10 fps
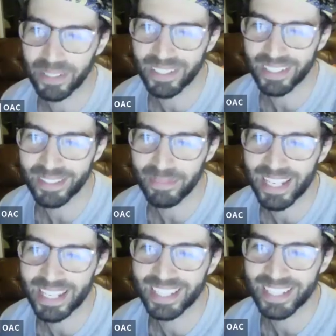but
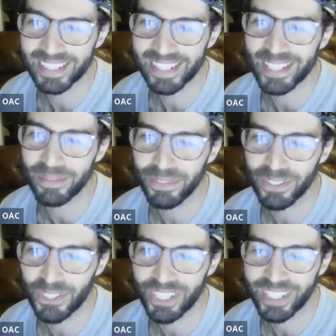making things less
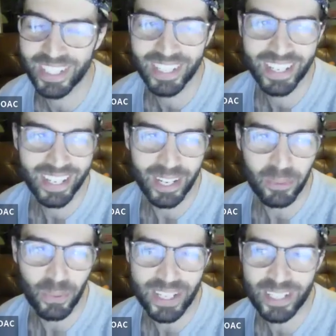efficient
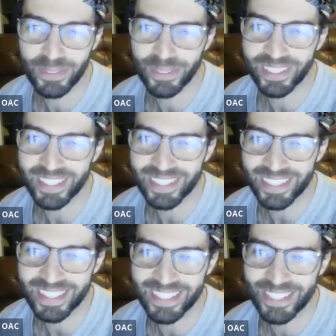and wasteful
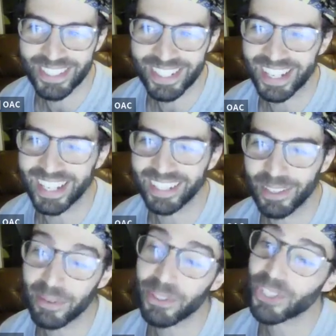is just not,
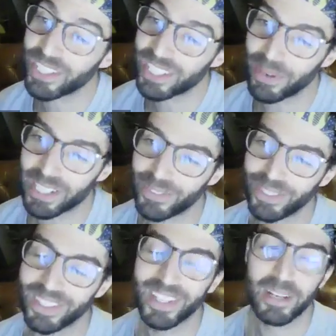well, we shouldn't say
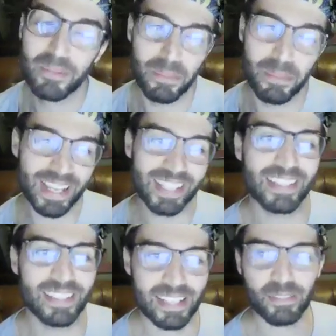wasteful, but making
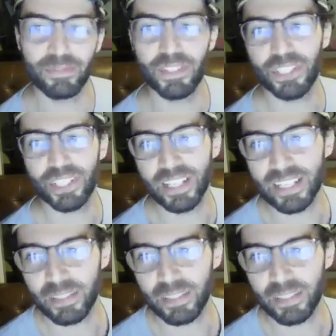things less efficient, less